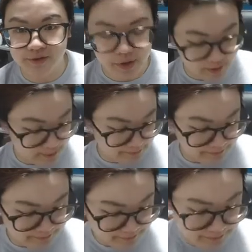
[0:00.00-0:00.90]
forward.
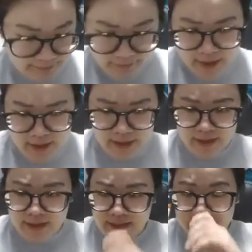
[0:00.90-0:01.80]

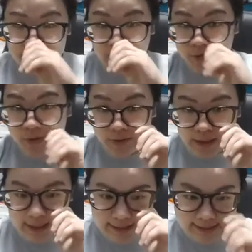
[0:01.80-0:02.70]
So
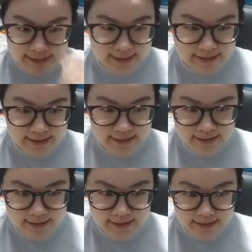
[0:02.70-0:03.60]
let's
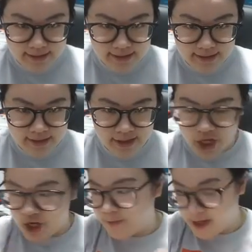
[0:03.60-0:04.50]

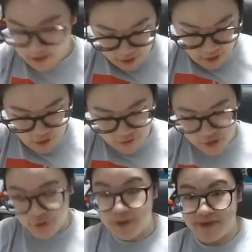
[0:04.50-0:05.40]
start back
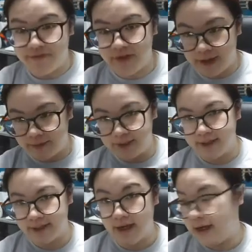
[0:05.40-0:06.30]
over with the fabric.
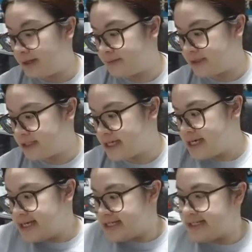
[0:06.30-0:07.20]

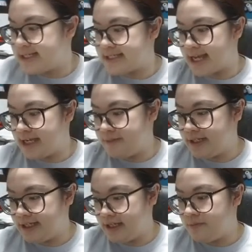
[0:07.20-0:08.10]
Does
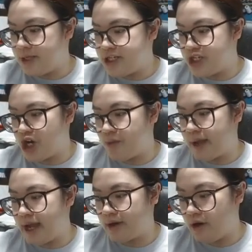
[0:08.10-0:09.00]
anybody need me to go
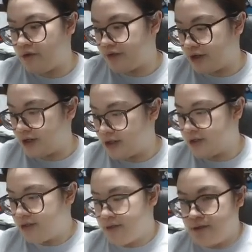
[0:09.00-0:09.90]
back over
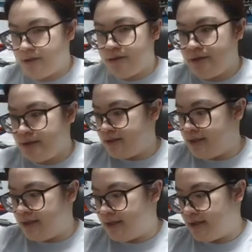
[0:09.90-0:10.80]

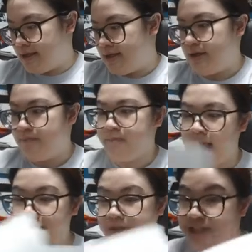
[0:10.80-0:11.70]
the
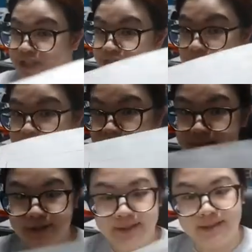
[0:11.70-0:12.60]
pattern
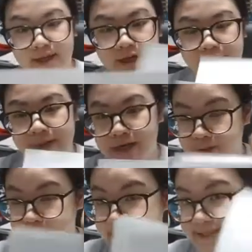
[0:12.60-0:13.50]
instructions, how to
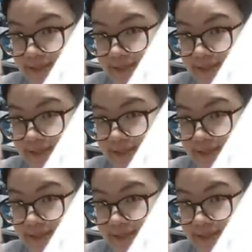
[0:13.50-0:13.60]
piece